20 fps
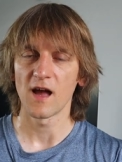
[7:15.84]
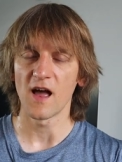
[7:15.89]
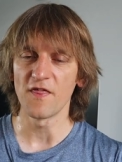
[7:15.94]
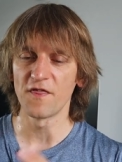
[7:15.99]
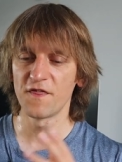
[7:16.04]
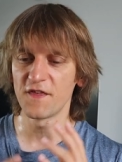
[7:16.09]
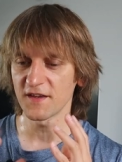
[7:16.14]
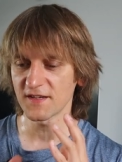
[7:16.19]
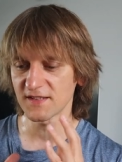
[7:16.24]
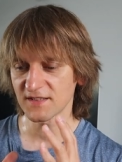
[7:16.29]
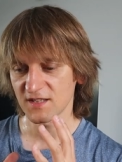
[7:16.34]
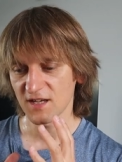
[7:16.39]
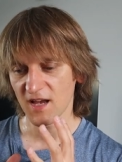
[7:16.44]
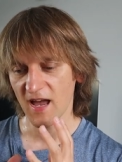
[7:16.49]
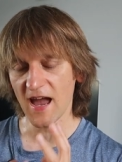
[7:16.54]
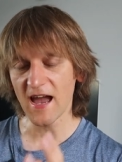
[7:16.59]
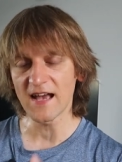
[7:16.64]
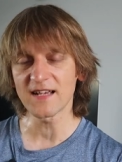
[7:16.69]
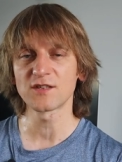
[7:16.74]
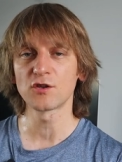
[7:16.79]
And this
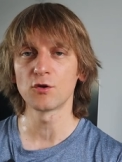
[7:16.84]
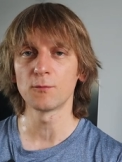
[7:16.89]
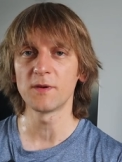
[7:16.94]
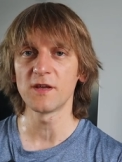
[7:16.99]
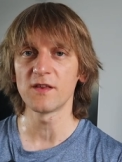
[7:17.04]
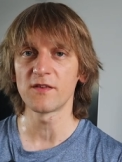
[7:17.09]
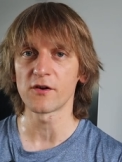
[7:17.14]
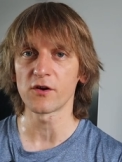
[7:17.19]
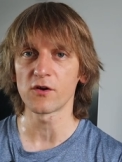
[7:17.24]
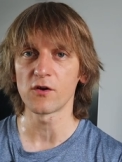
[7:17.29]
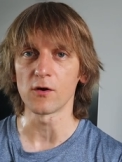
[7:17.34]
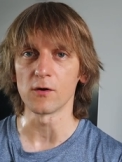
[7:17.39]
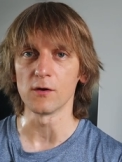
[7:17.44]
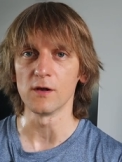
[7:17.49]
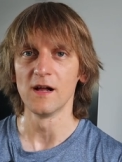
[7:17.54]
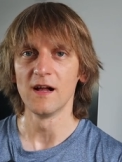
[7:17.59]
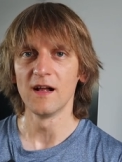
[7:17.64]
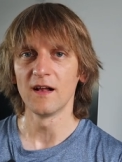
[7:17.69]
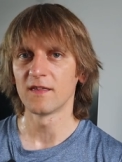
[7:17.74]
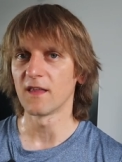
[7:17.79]
has to be their
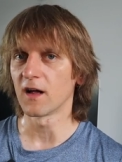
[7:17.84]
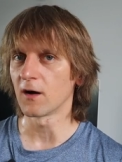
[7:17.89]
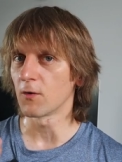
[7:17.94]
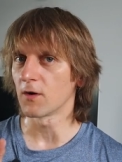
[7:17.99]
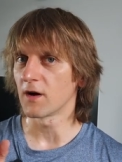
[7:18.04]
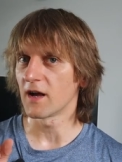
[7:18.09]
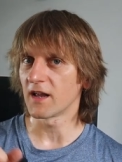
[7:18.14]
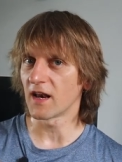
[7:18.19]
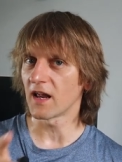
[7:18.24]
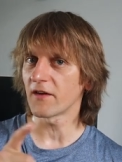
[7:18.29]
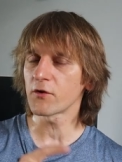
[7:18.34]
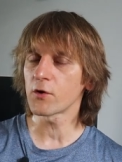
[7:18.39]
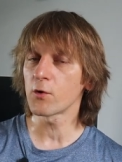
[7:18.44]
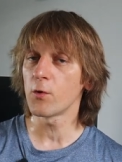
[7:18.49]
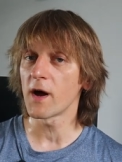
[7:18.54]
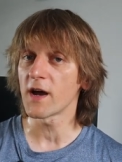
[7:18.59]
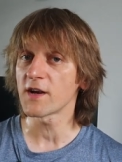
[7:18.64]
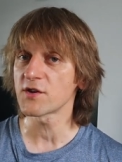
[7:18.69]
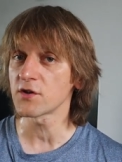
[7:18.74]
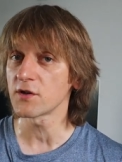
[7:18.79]
goal. Now, another
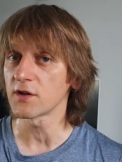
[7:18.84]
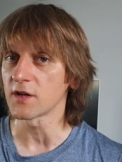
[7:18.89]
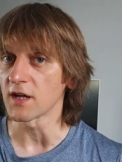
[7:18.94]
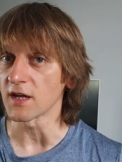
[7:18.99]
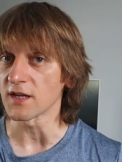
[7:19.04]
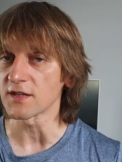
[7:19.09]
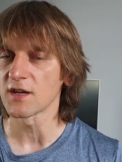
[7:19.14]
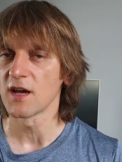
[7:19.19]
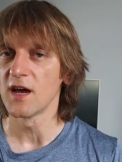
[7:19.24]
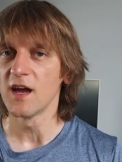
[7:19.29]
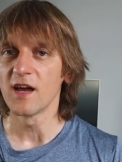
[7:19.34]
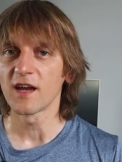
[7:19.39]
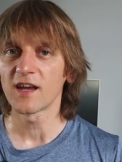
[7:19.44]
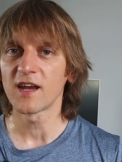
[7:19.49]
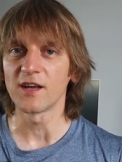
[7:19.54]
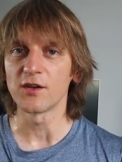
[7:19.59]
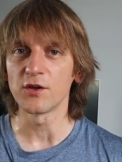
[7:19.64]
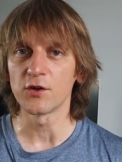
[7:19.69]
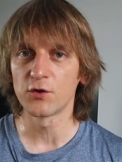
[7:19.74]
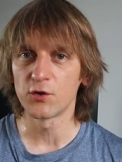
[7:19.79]
question is
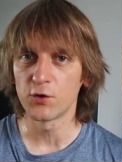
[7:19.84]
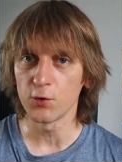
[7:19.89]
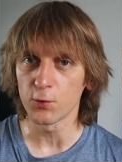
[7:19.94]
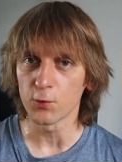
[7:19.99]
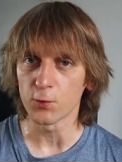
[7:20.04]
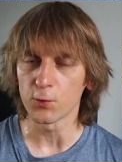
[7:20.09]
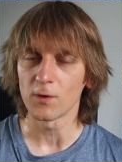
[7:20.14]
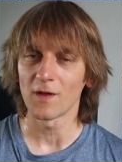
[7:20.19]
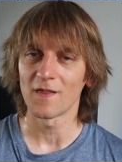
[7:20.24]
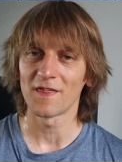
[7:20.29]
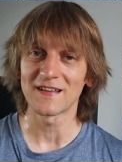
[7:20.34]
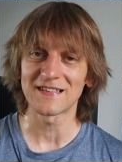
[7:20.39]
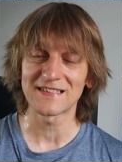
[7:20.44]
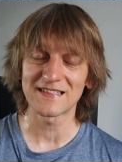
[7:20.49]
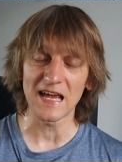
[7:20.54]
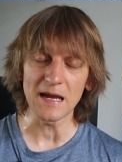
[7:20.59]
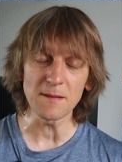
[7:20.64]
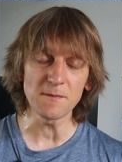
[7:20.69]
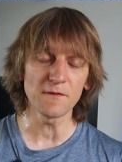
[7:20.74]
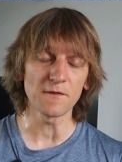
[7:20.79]
can you do the
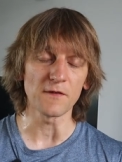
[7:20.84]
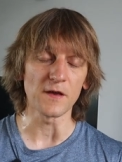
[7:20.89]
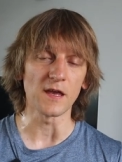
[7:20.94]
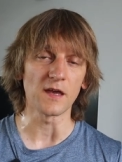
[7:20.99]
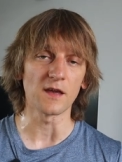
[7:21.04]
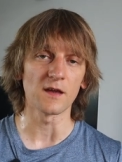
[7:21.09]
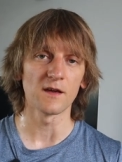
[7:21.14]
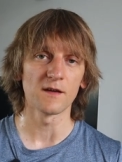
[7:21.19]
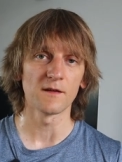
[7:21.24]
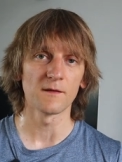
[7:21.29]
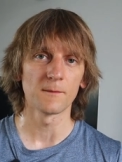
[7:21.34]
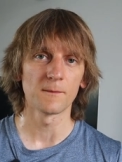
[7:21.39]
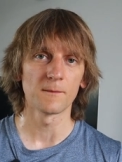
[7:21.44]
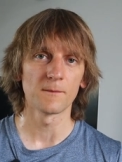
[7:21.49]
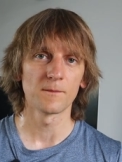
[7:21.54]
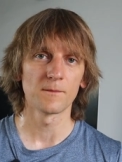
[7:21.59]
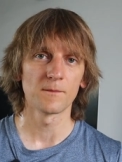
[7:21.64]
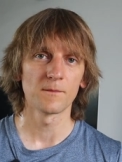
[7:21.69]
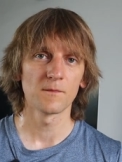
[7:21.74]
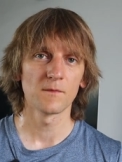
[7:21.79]
same thing
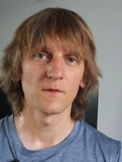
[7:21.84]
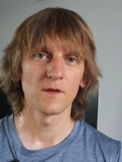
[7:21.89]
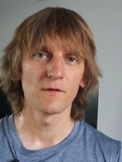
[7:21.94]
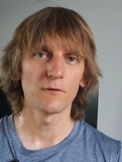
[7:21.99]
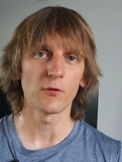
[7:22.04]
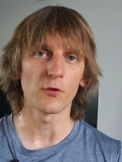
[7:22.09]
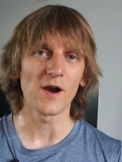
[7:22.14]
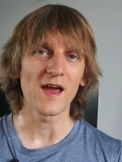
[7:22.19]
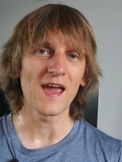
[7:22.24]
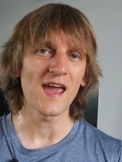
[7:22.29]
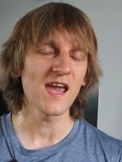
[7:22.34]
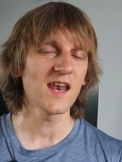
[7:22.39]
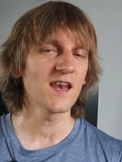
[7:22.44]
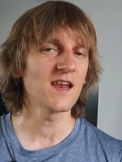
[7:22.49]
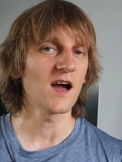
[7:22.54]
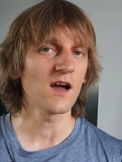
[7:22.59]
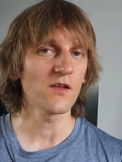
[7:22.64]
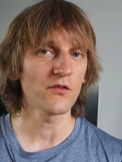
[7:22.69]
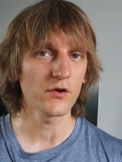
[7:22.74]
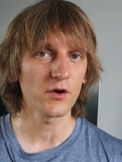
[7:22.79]
for
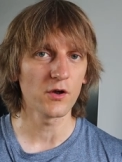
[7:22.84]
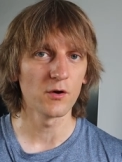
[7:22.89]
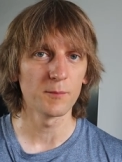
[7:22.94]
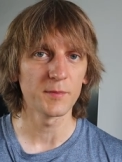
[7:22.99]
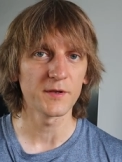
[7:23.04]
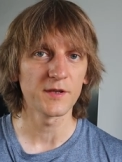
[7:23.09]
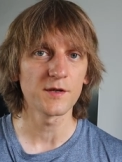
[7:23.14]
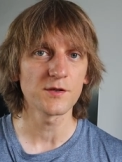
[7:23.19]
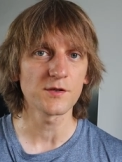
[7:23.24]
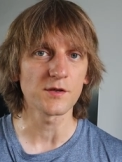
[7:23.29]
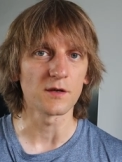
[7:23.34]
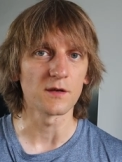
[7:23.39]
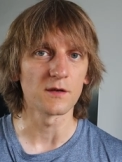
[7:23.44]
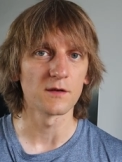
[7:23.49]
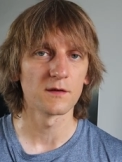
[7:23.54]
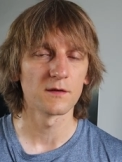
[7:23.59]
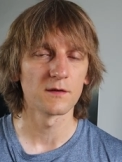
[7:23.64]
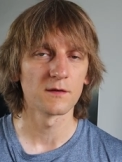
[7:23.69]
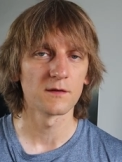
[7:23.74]
any other competition?